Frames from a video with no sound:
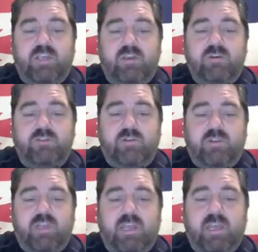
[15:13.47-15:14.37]

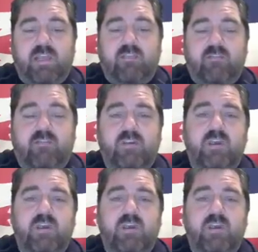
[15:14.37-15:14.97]
Useful Idiots,